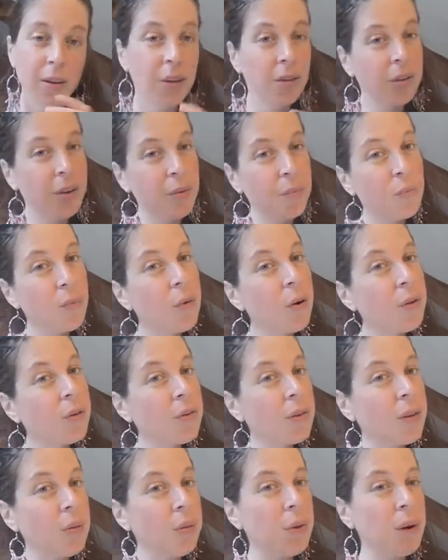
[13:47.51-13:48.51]
And then once
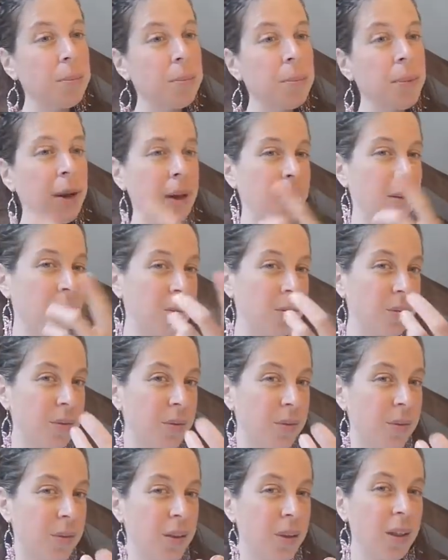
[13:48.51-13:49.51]
they were met
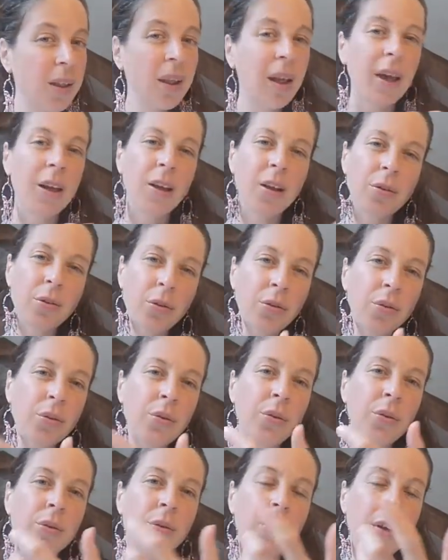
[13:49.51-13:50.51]
and
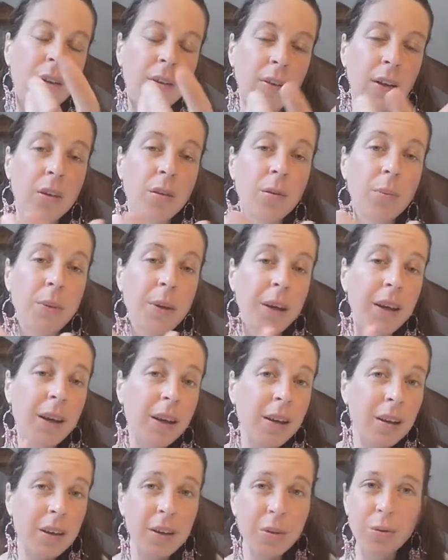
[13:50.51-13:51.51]
understood that start to be
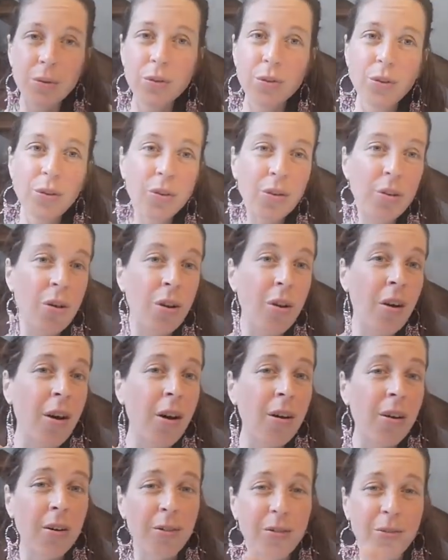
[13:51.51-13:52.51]
healed, there was just
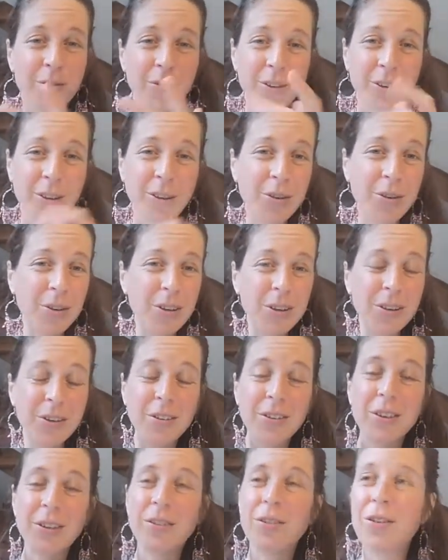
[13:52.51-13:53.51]
love, you know, this
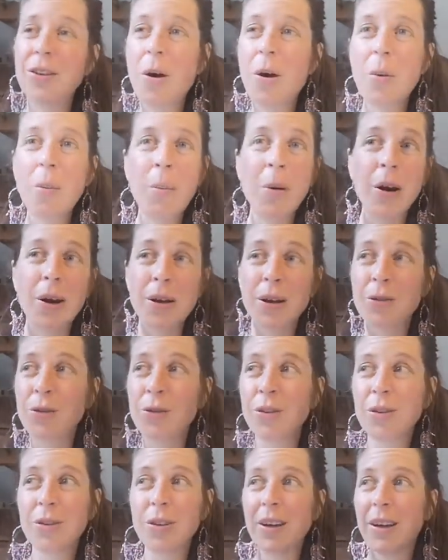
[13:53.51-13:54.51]
this young part that
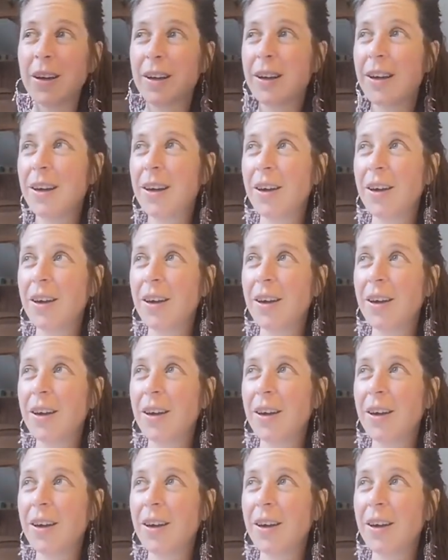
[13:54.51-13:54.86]
just like